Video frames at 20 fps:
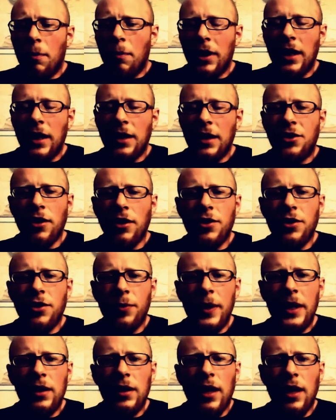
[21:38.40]
But they start to
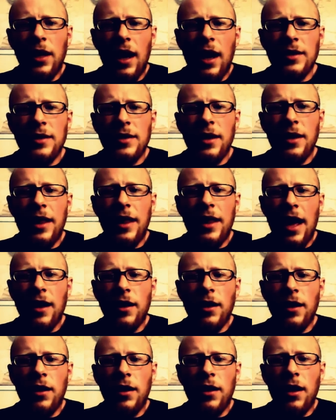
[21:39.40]
realize
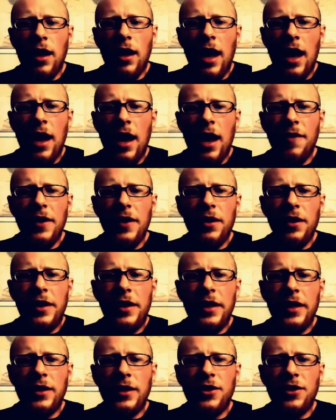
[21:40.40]
that having
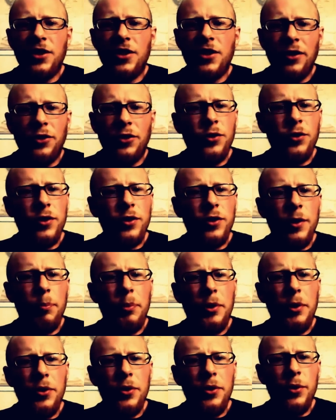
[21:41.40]
the central
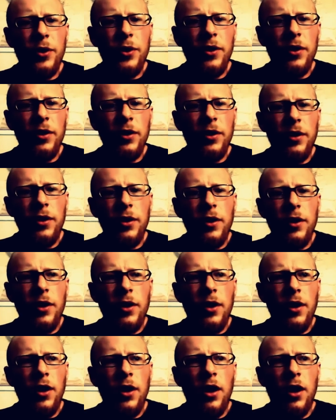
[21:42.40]
computer
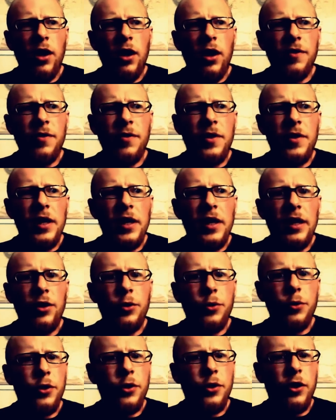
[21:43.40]
of the
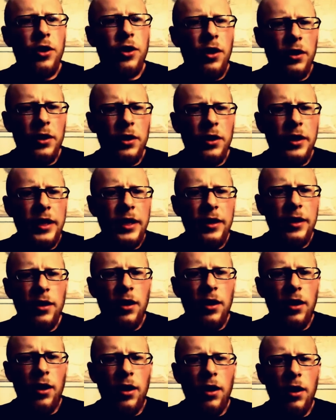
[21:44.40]
lunar colony
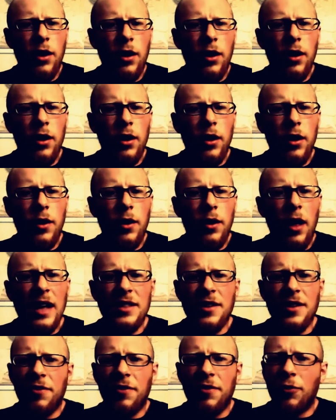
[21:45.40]

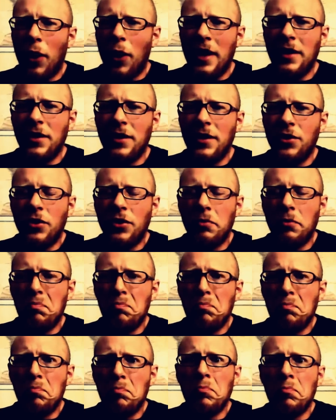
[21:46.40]
as a friend
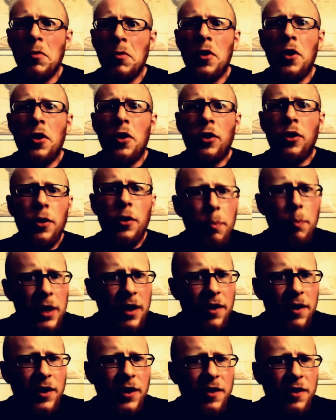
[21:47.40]
could
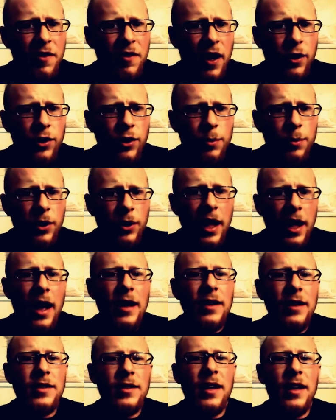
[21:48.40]
be an invaluable
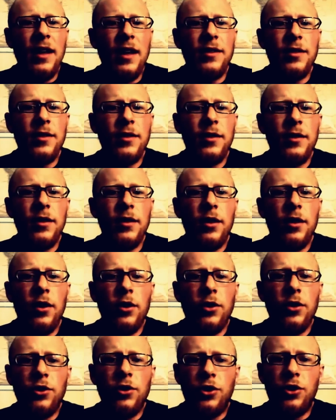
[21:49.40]
asset
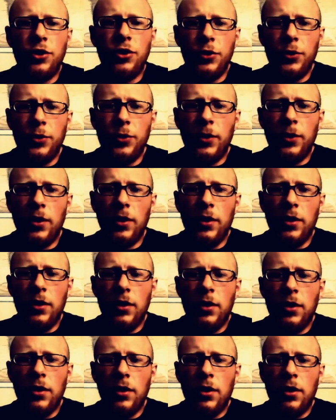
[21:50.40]
to
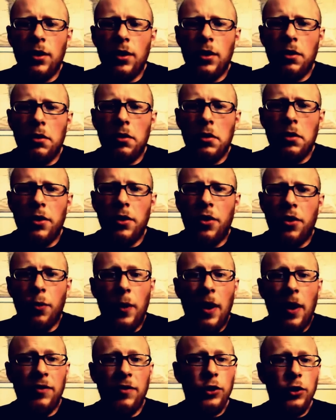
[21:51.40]
the
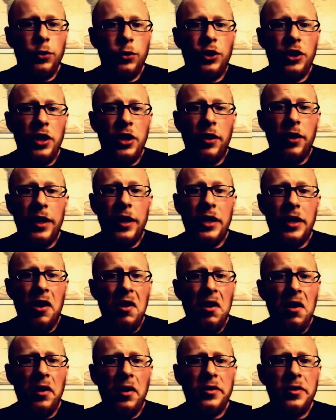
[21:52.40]
revolutionary
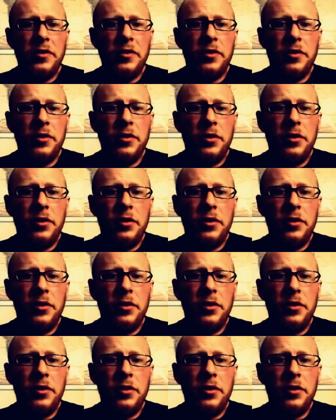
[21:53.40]
cause.